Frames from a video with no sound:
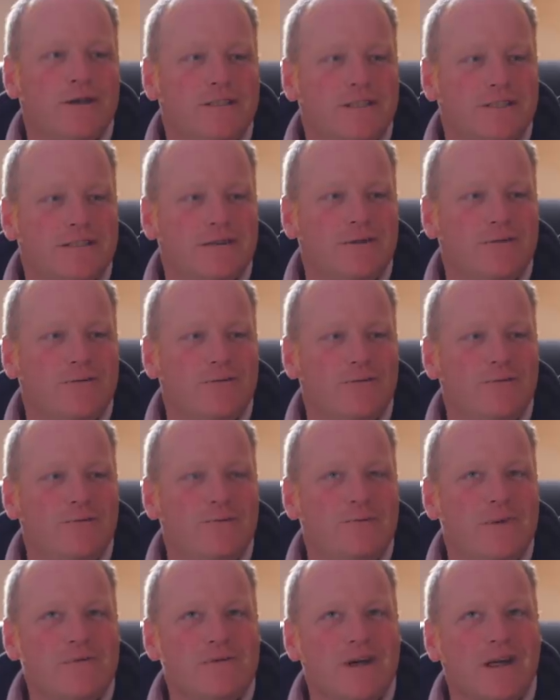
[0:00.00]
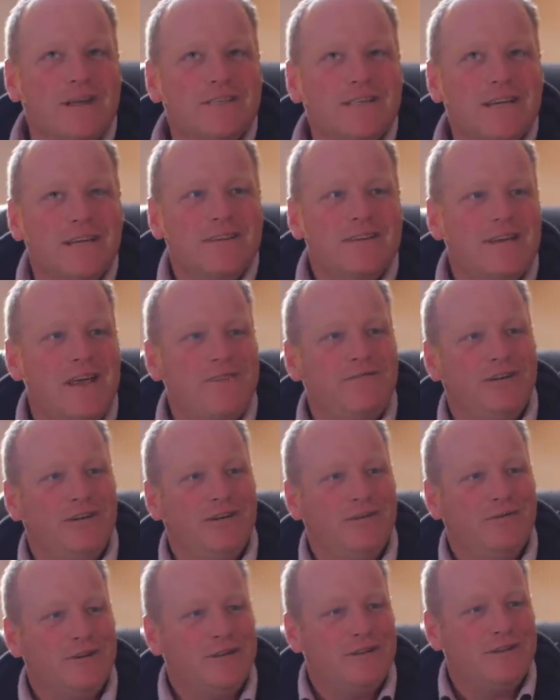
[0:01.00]
as long as people understand
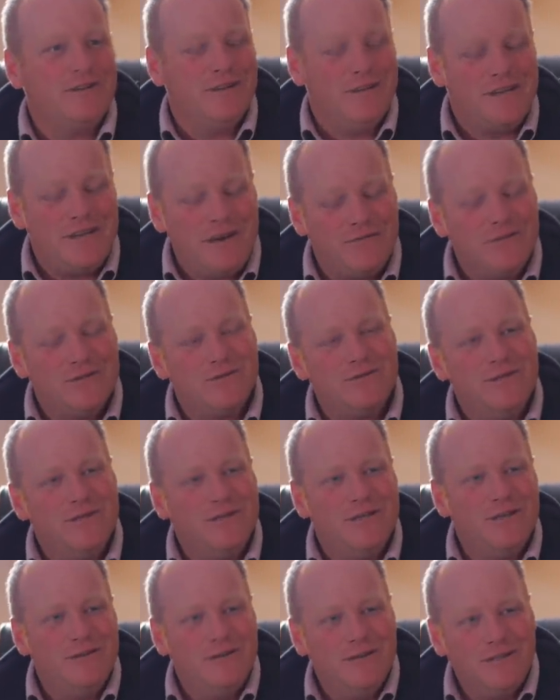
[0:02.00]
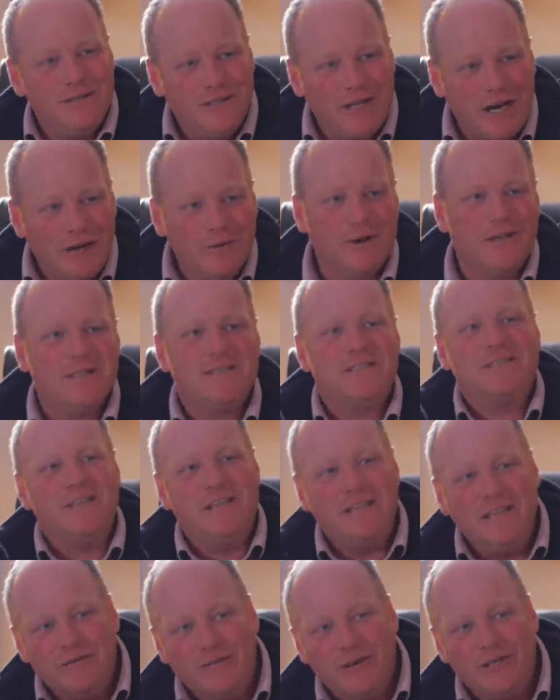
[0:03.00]
the definition the, the difference between the two, the yeah.
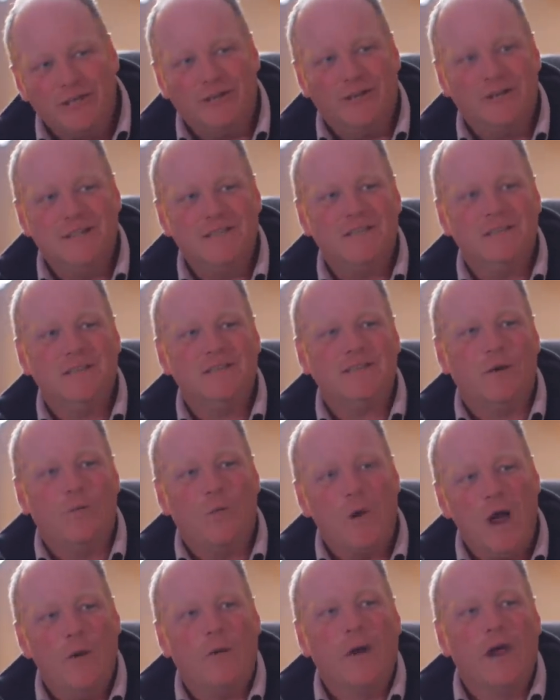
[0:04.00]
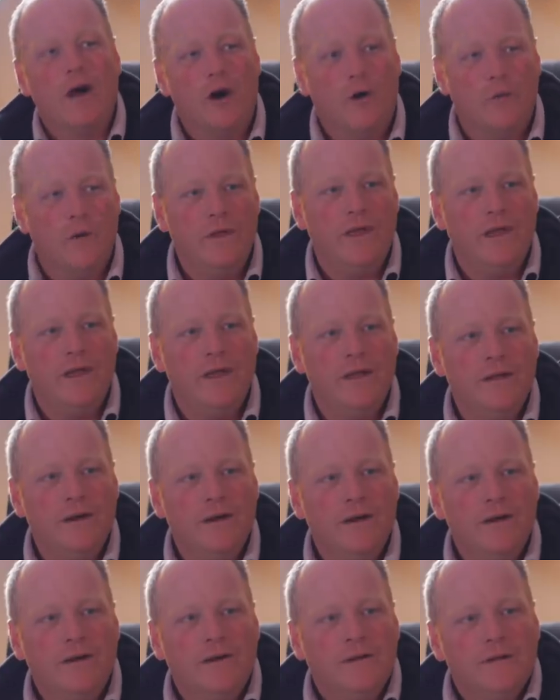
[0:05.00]
general license, the individual license, and where we are
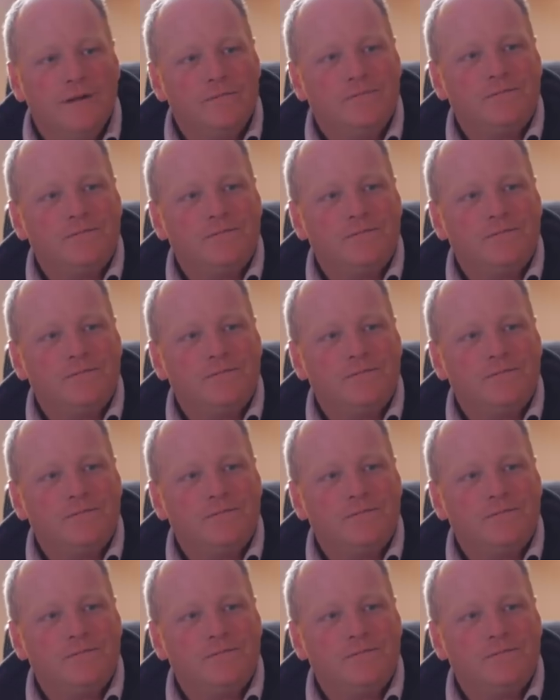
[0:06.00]
with it.